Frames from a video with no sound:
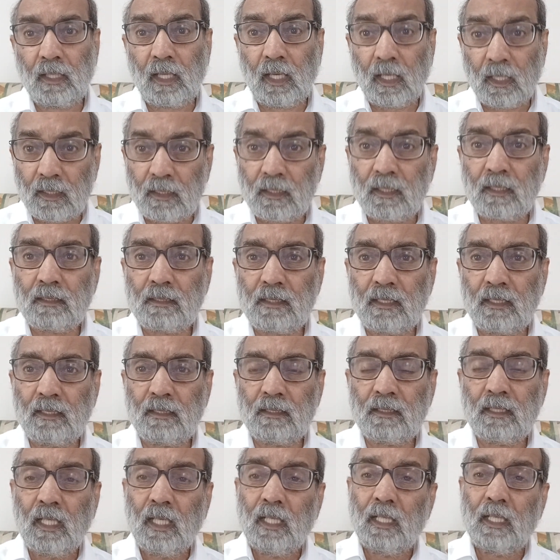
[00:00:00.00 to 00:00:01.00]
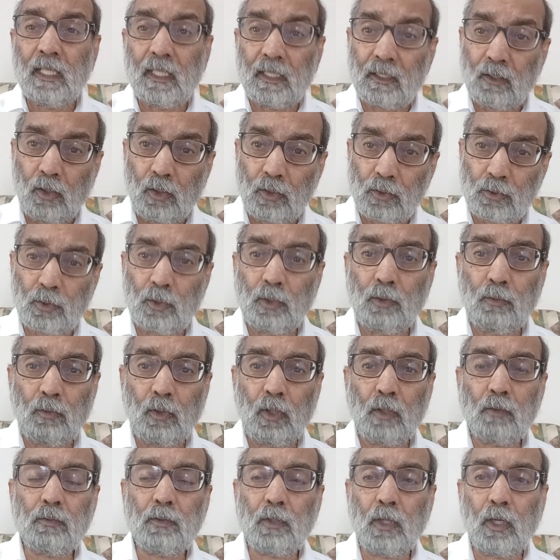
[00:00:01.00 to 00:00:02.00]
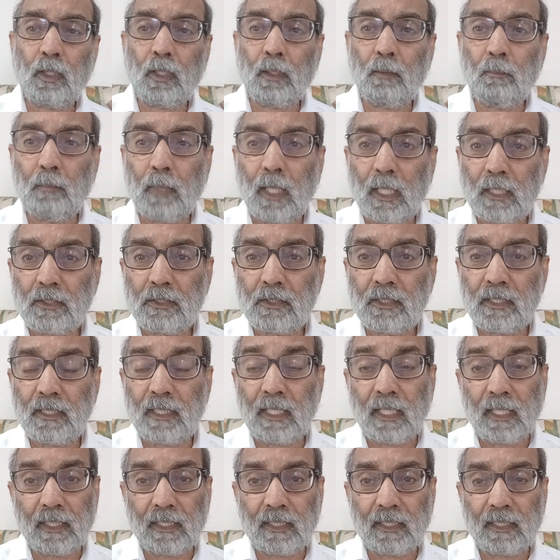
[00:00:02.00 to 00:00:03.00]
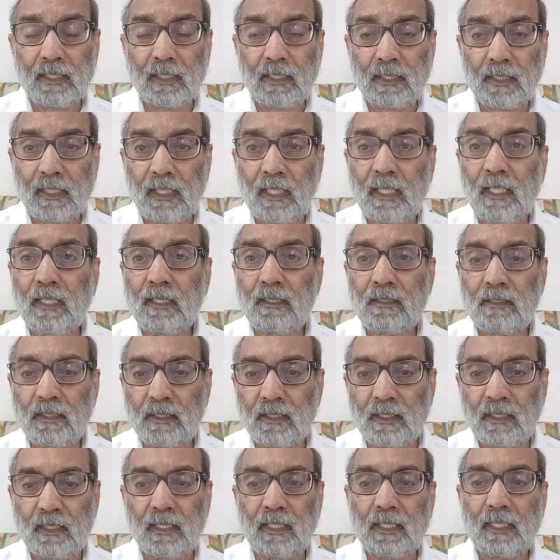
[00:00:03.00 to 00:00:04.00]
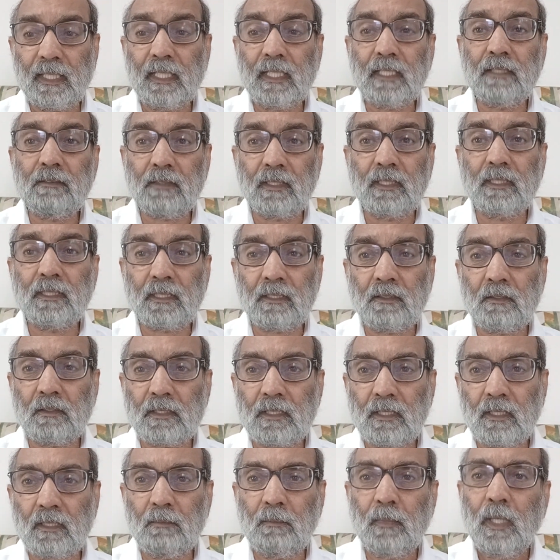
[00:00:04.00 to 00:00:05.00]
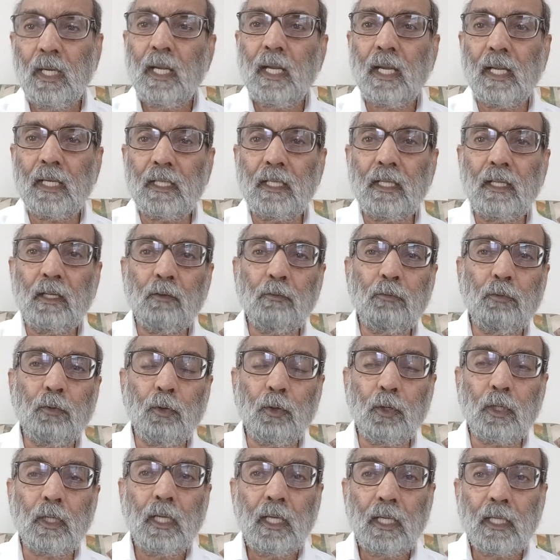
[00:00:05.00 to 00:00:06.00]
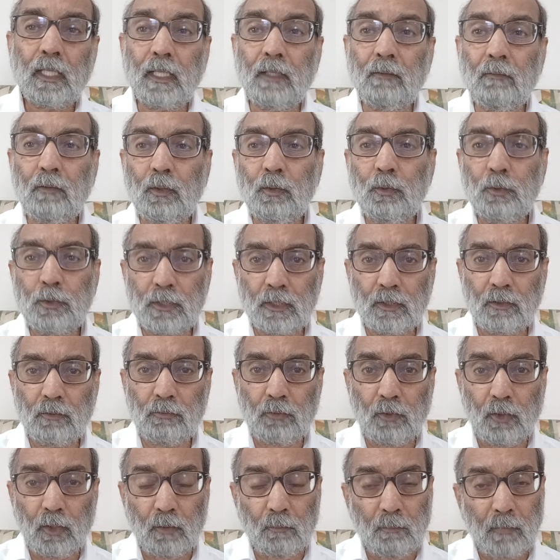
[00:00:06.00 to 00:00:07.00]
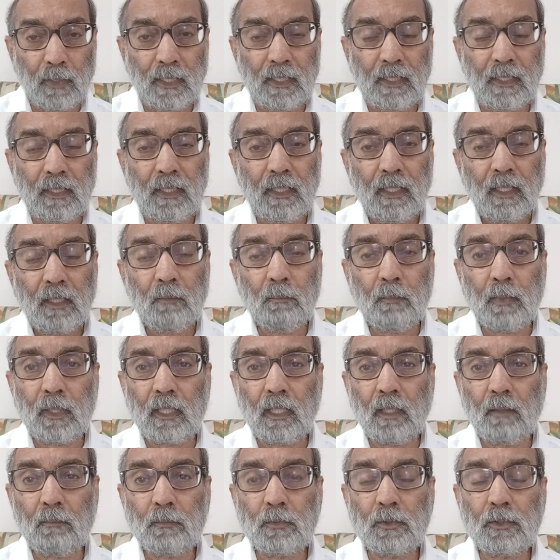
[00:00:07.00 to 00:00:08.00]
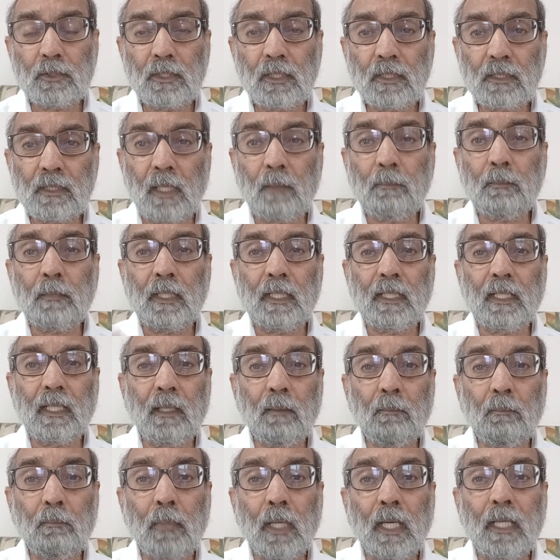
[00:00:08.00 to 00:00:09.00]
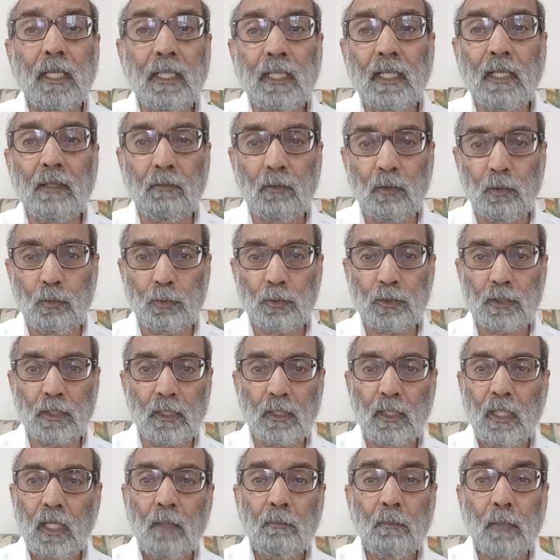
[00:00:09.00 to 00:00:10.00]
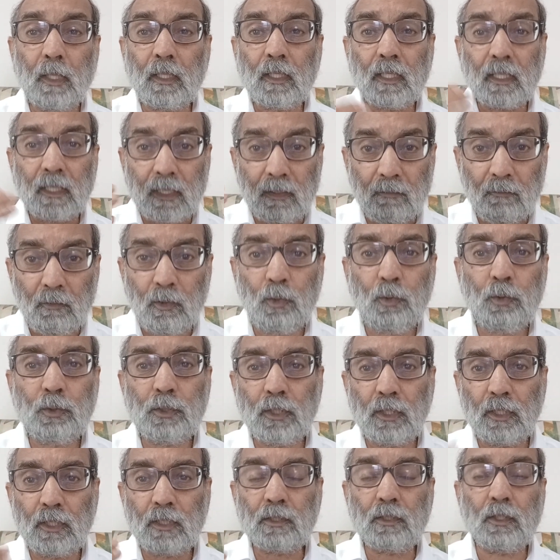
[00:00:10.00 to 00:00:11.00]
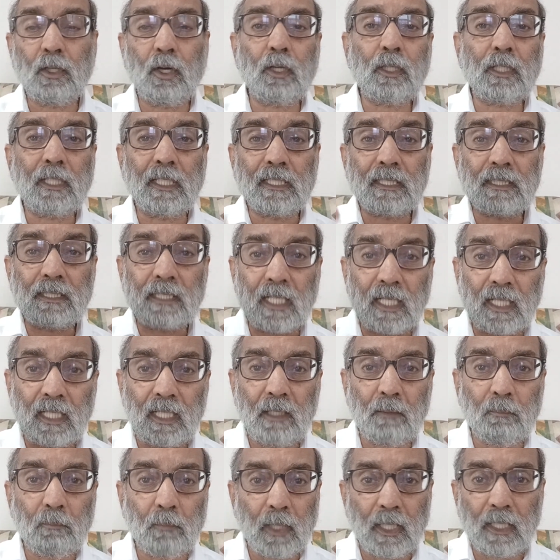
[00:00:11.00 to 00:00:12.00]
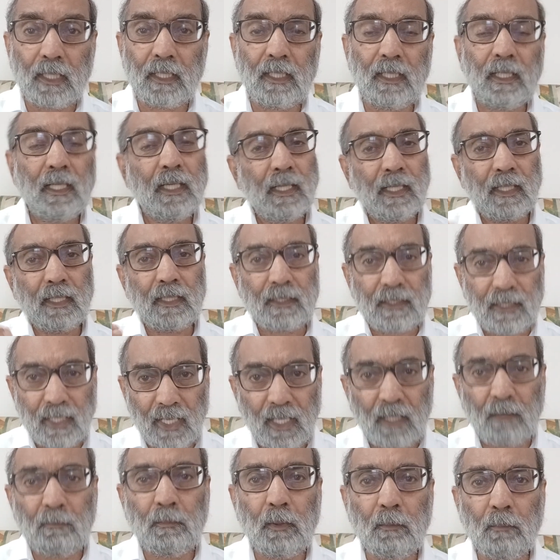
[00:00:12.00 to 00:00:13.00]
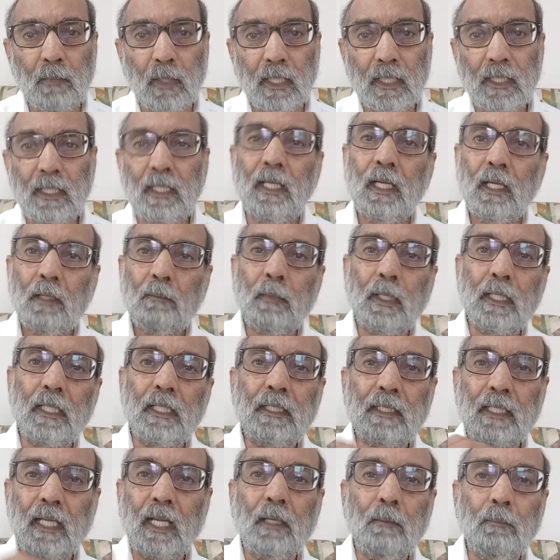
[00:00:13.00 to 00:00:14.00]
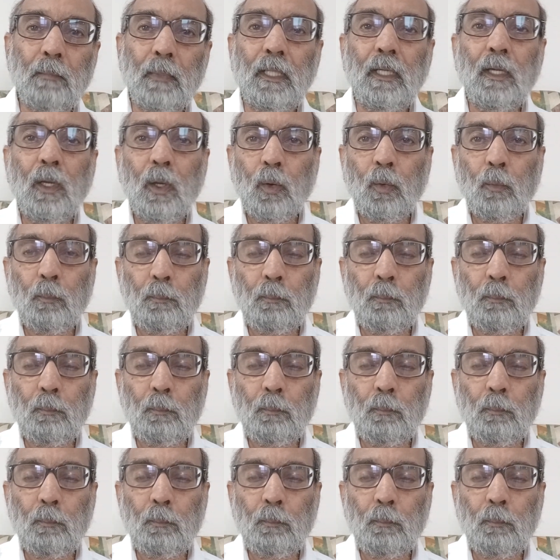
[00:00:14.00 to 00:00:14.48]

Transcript: another sense, it also involves a lot of bloodshed and killings in the negative sense of the term, and therefore revolution for many becomes something a bloody revolution. But revolution is not necessarily bloody. It can be bloody, but it can be